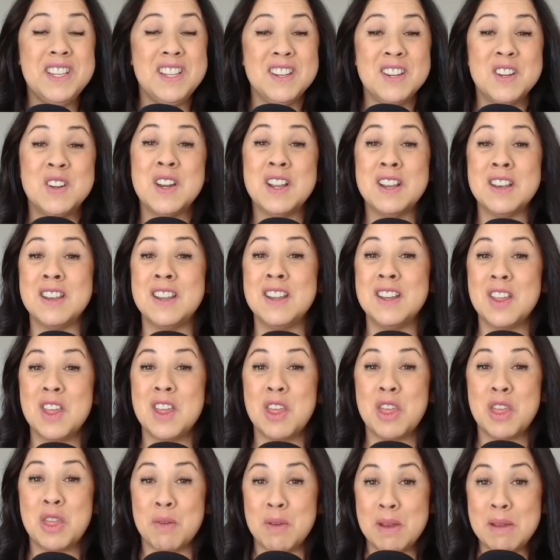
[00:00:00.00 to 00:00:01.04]
year and
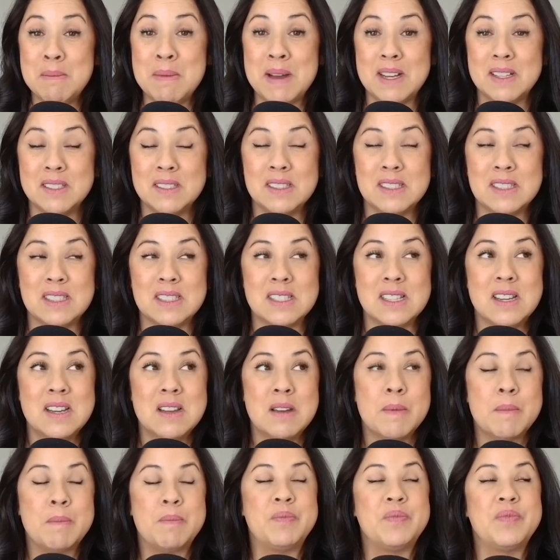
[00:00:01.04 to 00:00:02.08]
3 months.
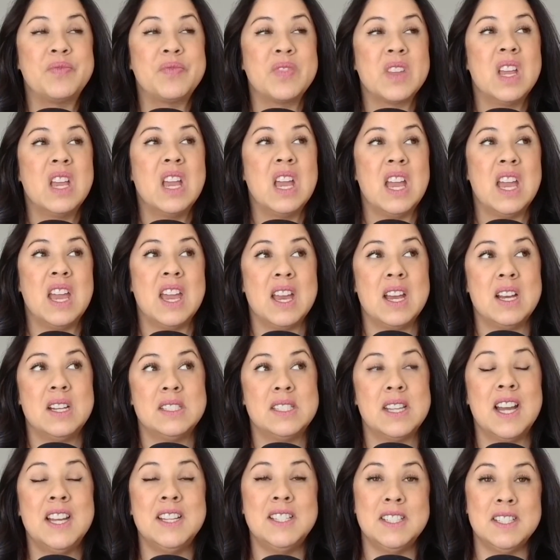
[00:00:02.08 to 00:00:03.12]
And
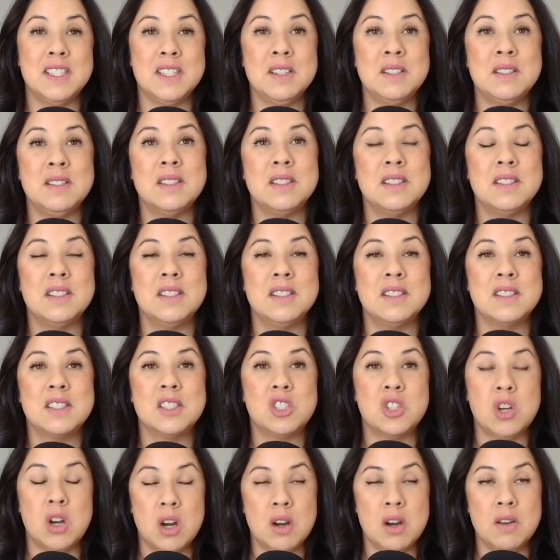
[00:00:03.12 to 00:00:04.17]
I didn't
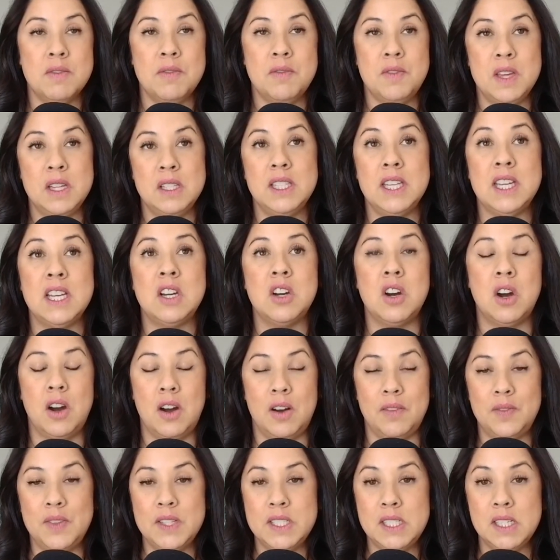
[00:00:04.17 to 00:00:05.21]
start feeling
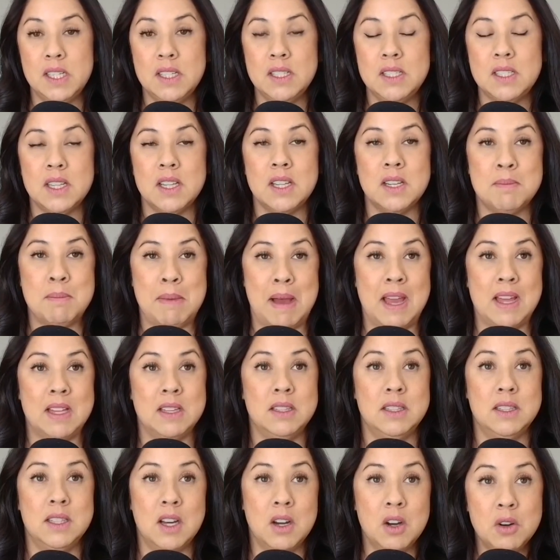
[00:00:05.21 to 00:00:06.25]
confident in my
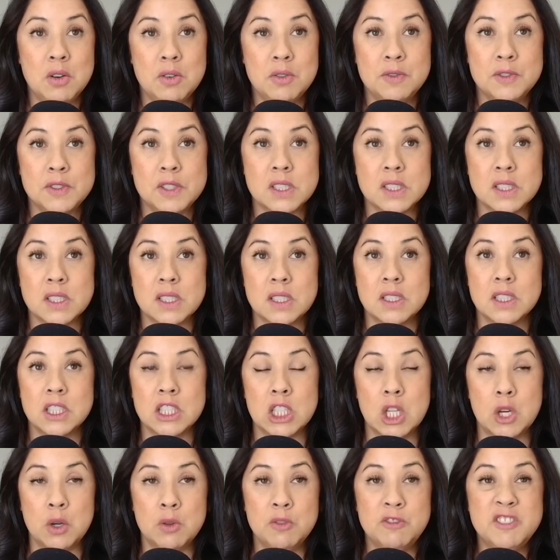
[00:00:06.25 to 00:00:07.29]
loaves
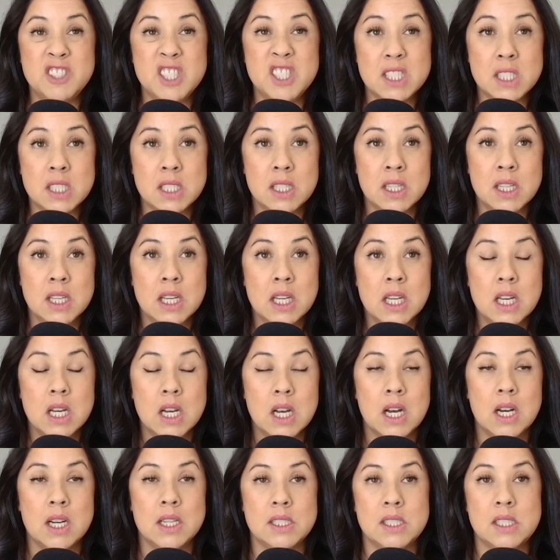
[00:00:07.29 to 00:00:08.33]

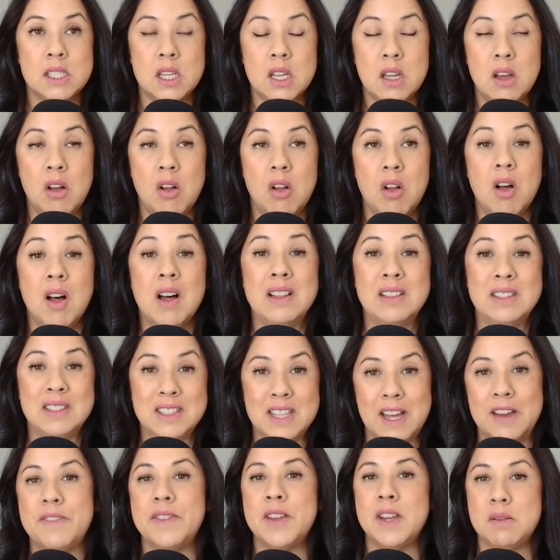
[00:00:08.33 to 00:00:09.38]
until
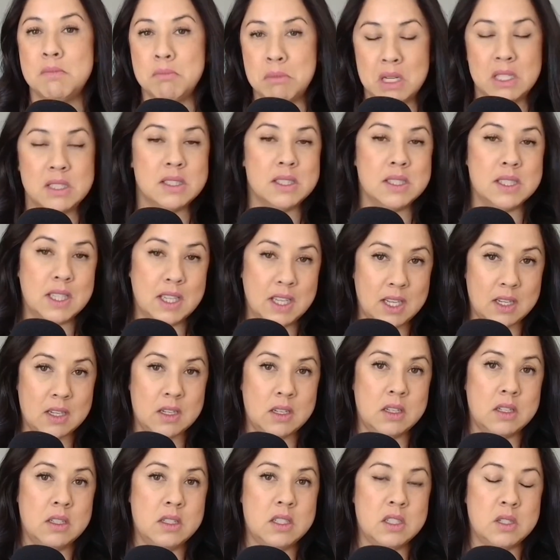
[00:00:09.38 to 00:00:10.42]
11 months
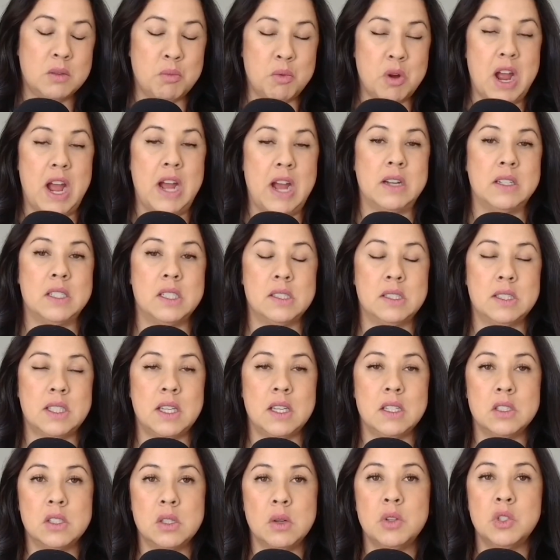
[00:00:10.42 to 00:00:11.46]
into
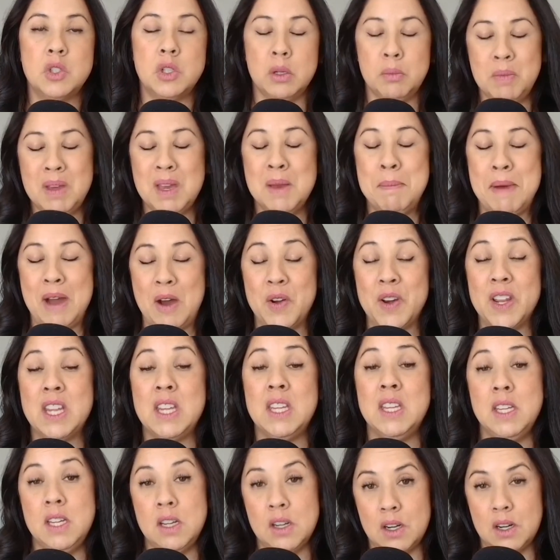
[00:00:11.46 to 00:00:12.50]
practicing. So it took me about a
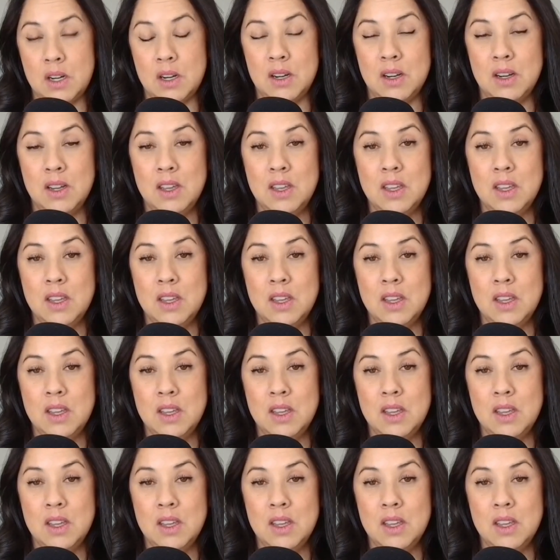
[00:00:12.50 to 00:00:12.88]
year